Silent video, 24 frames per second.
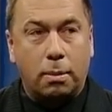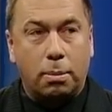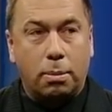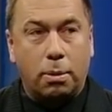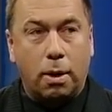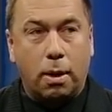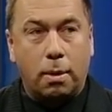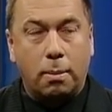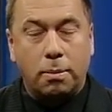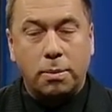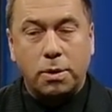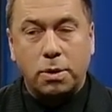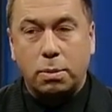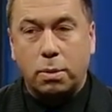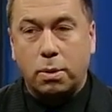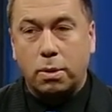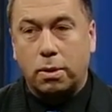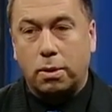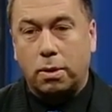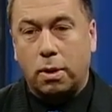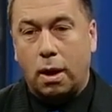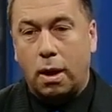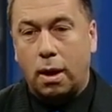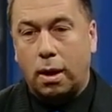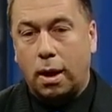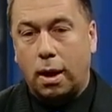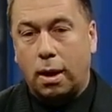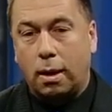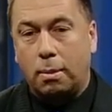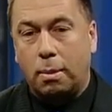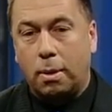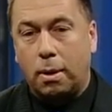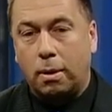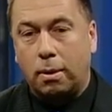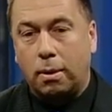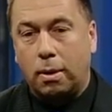problems we're talking
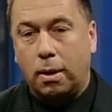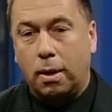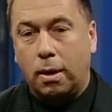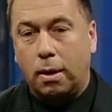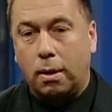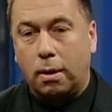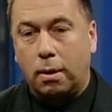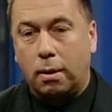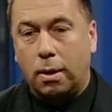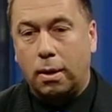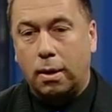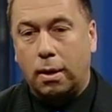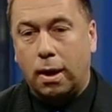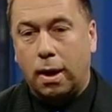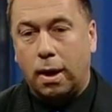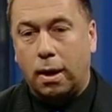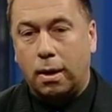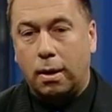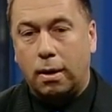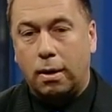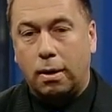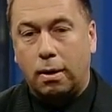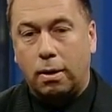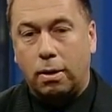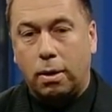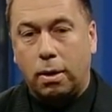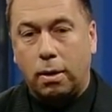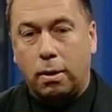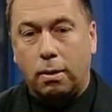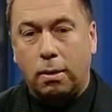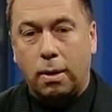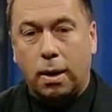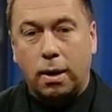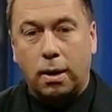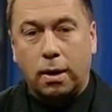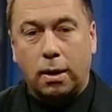about here in Canada,
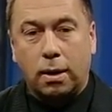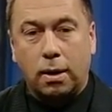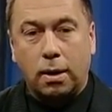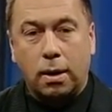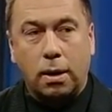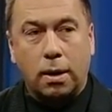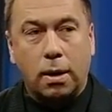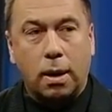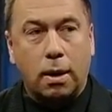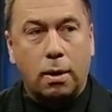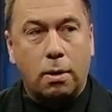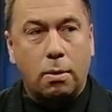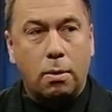theoretically, like